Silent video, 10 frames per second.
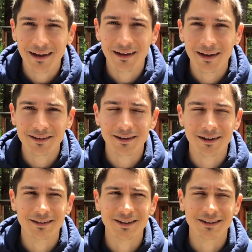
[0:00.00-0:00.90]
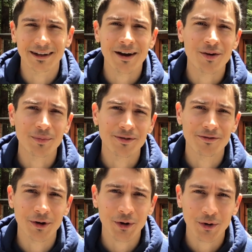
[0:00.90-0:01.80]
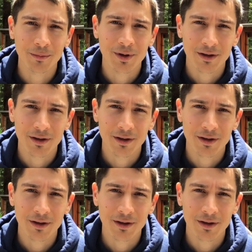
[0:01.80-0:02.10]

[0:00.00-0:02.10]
as not just noun but verb.